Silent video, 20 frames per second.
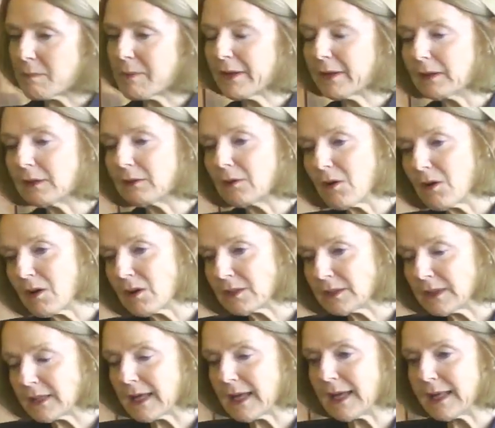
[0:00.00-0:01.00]
about a
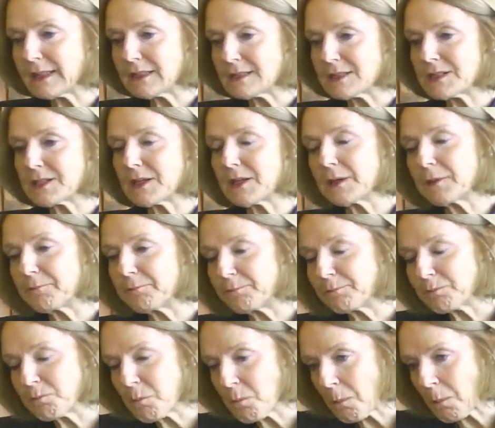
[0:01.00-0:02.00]
lot at um,
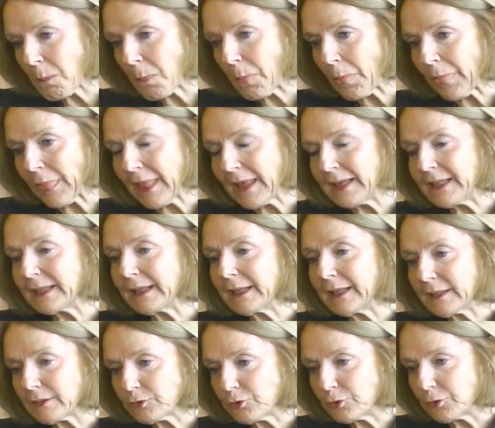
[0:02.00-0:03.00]
in
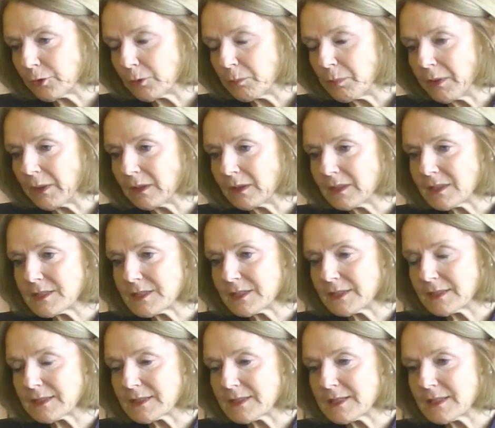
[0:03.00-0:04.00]
electoral
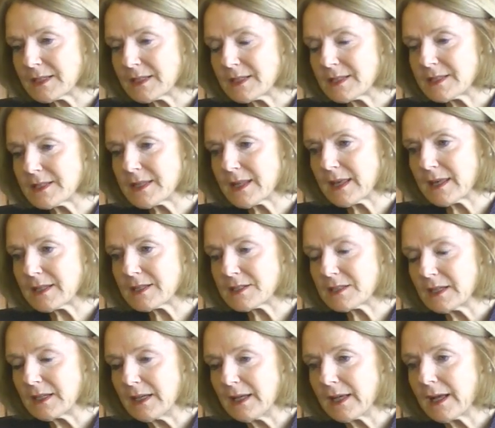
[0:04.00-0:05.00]
politics is that
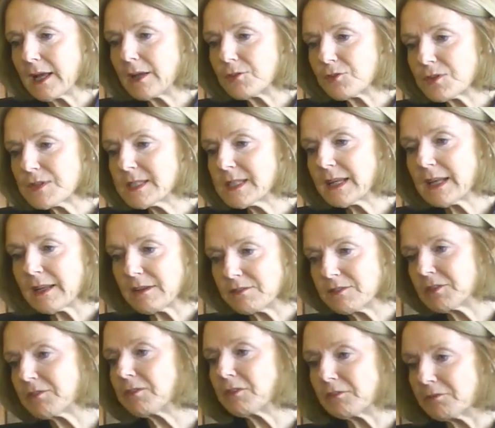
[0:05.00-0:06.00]
countries that have
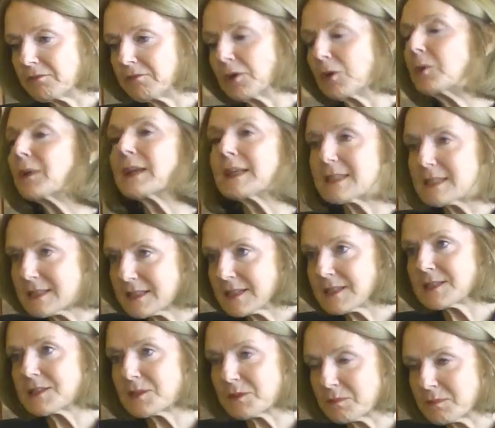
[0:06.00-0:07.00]
different voting
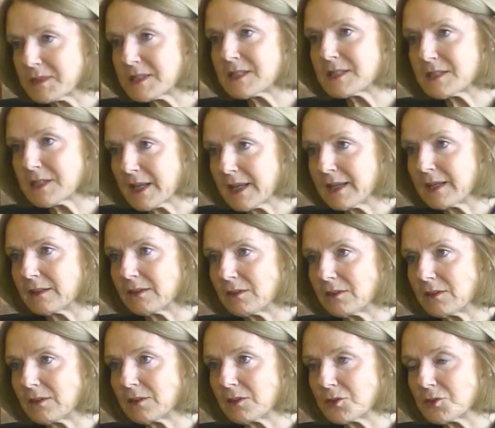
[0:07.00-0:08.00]
systems tend
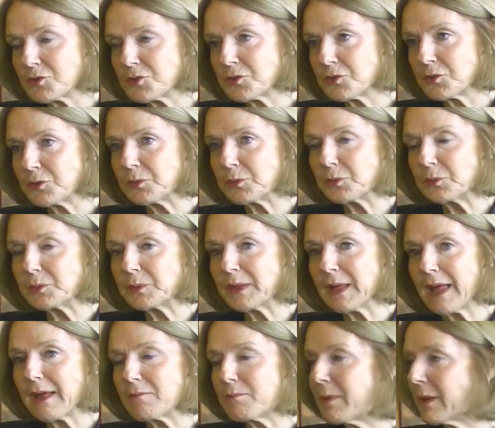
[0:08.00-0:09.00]
to
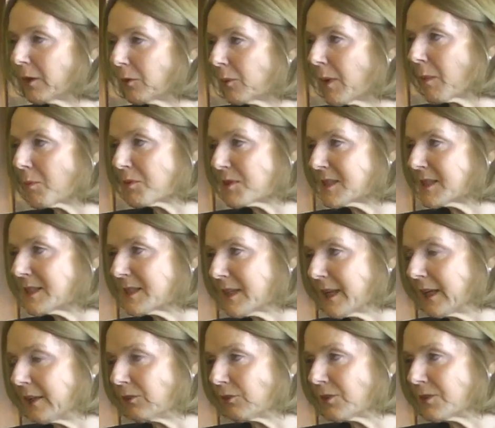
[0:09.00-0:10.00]
have better
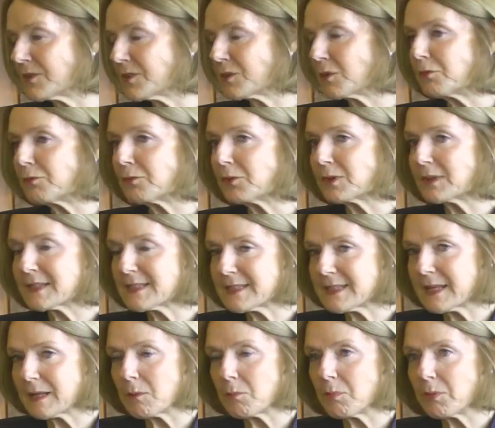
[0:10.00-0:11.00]
representation. So, for
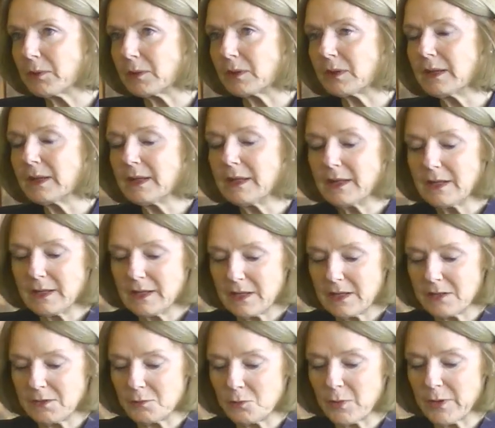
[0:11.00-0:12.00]
example, uh.
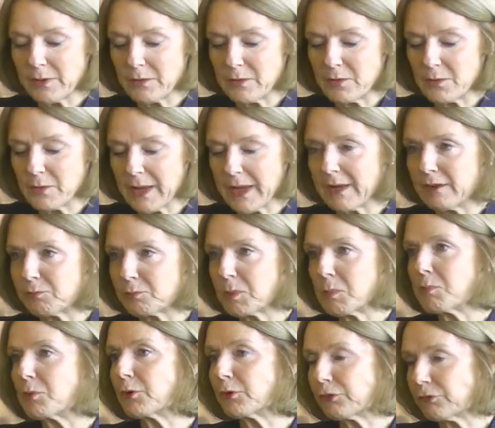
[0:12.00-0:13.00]
it, where you have
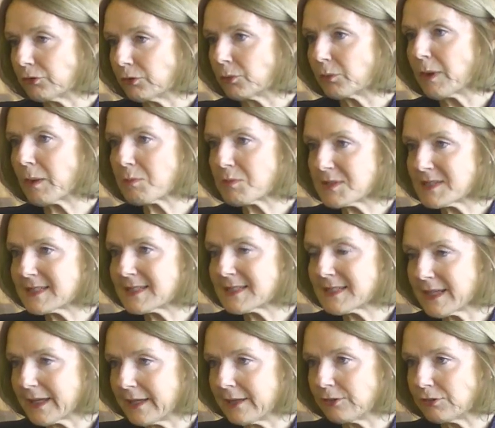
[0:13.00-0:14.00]
proportional
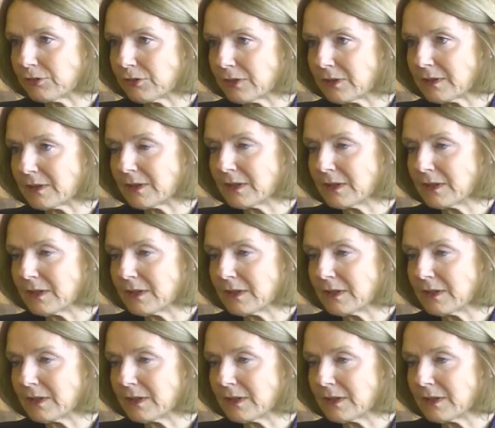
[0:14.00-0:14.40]
representation,